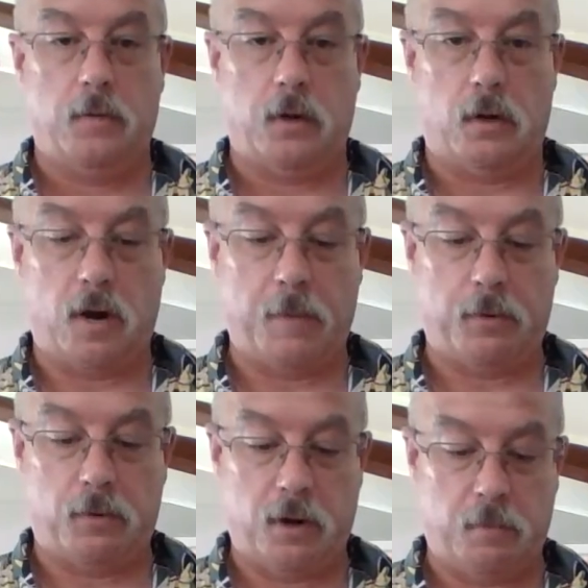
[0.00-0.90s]
Then I'll
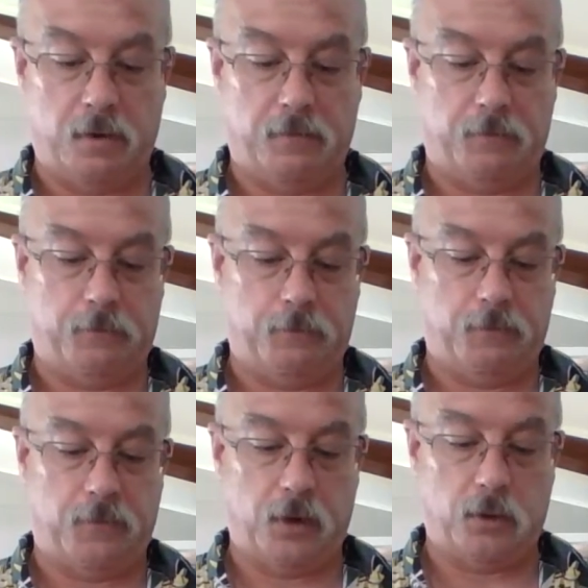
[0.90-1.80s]
wrap it around my
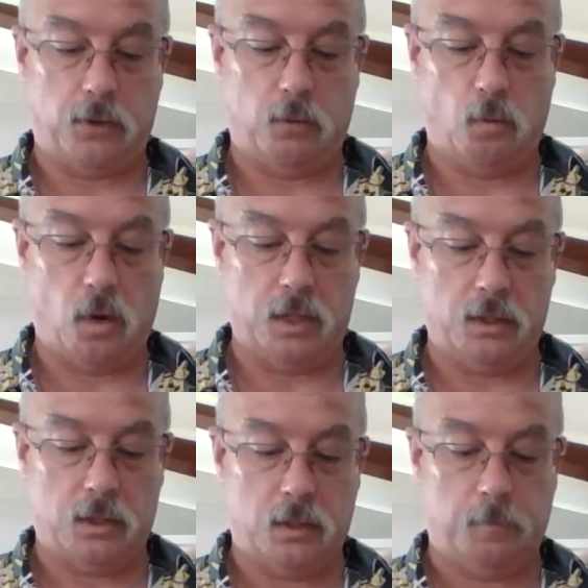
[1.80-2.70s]
finger
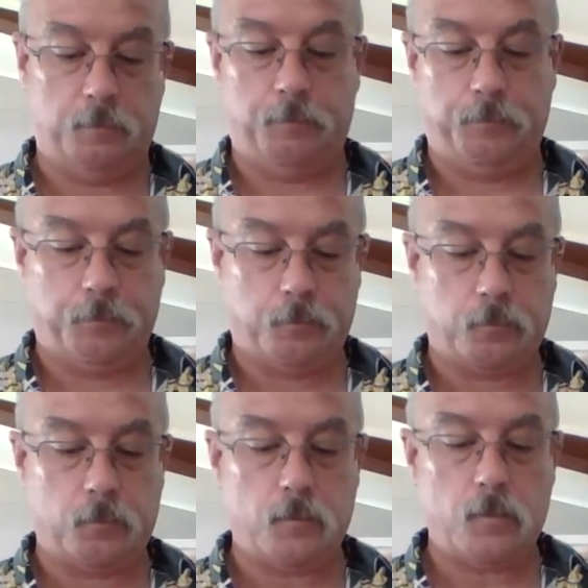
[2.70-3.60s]
once.
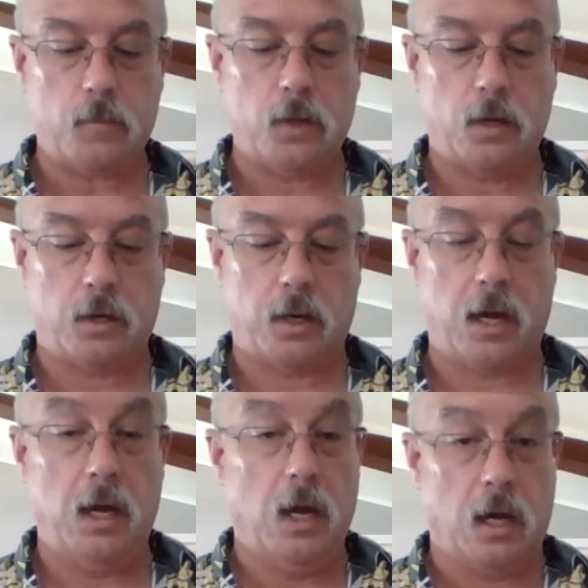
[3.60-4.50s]

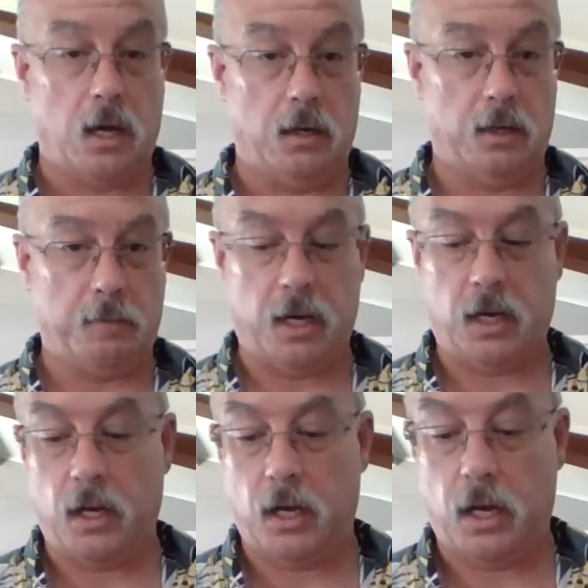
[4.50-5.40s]
Okay, kind of like
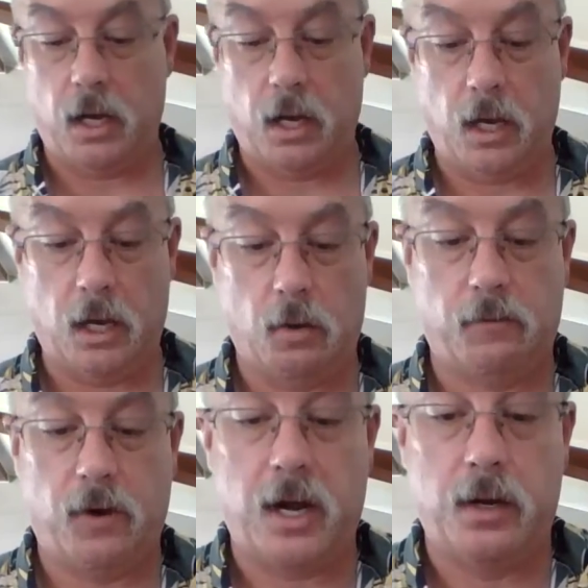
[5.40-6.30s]
making an
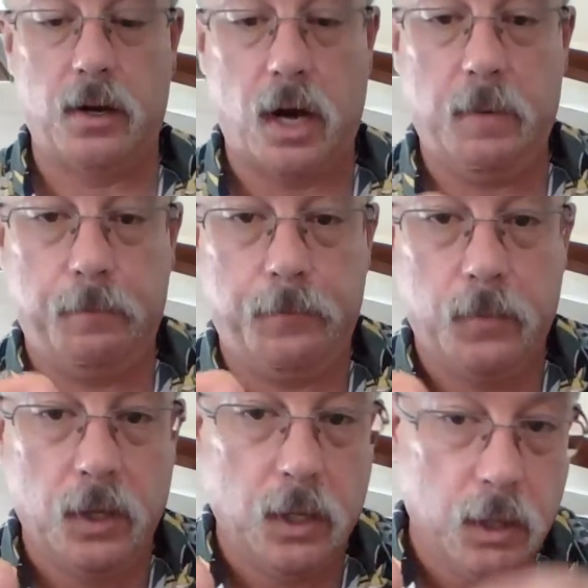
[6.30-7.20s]
overhand knot.
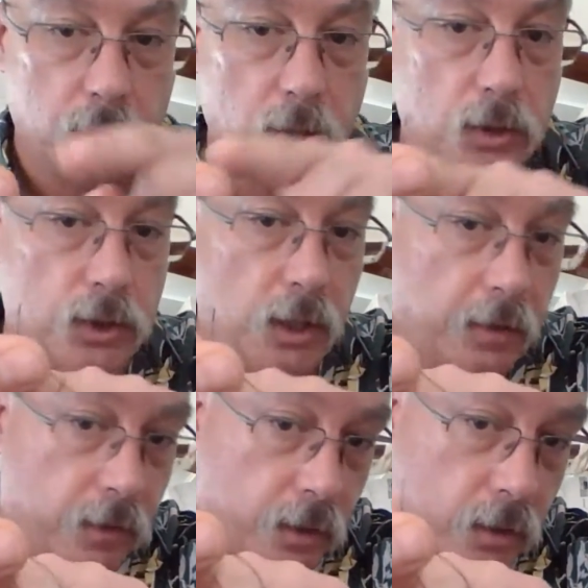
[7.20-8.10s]
You'll
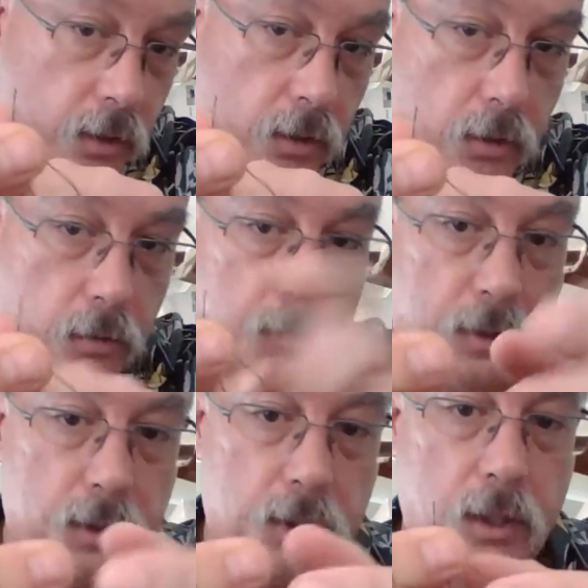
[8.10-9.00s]
see I've got a little
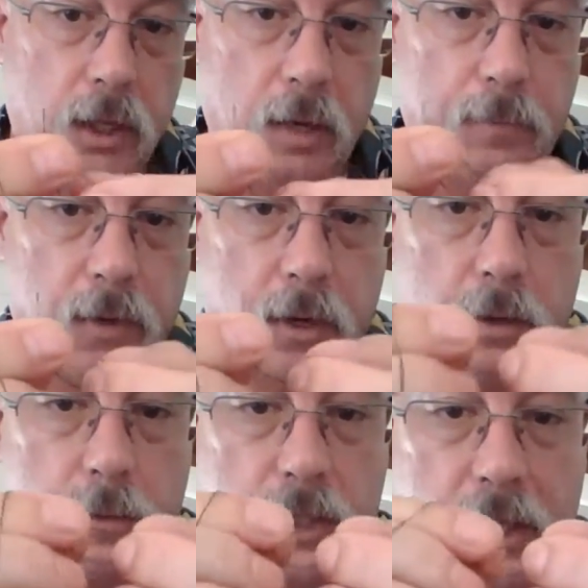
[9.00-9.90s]
bit sticking up
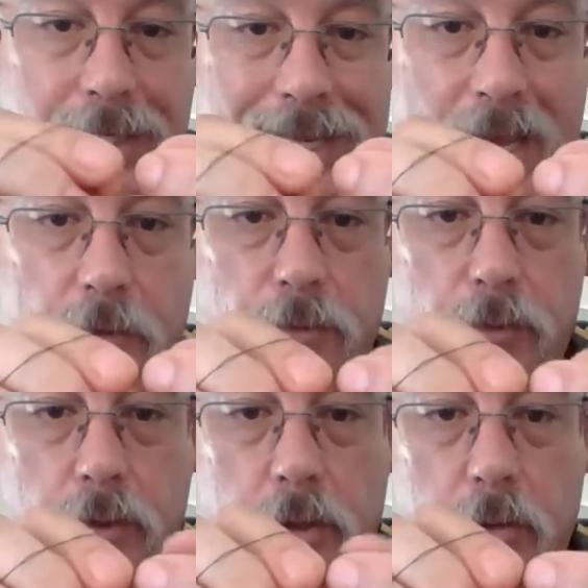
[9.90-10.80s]
there. Stick that
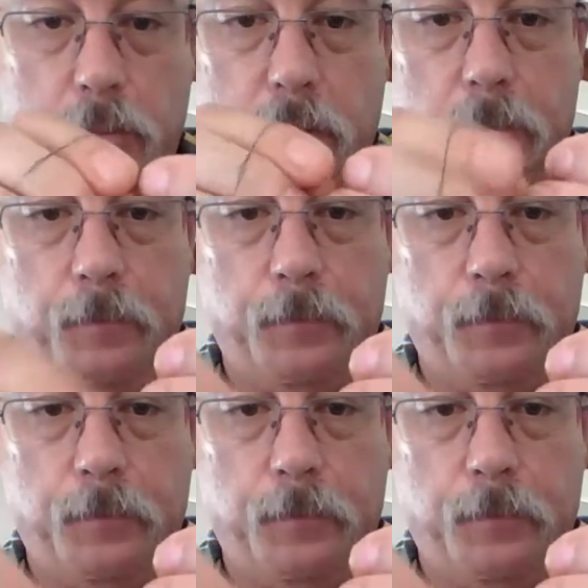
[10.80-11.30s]
through the loop.